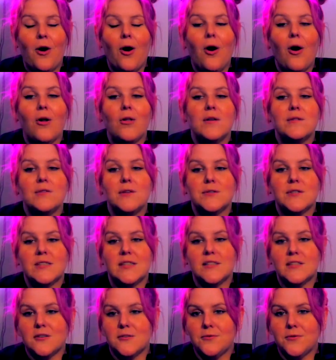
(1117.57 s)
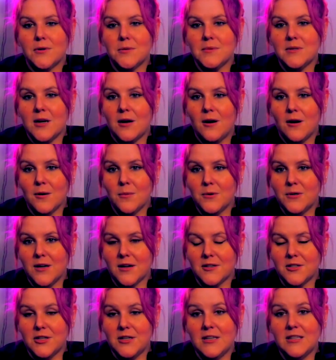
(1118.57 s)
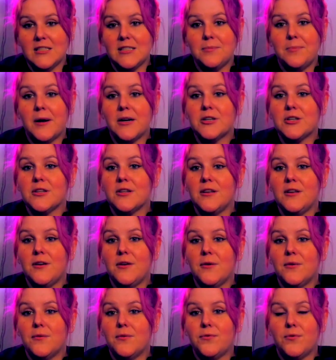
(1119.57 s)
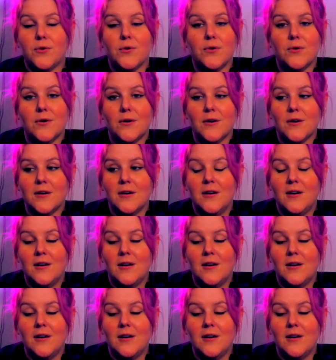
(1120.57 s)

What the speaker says: All of those things are forms of harm reduction, especially for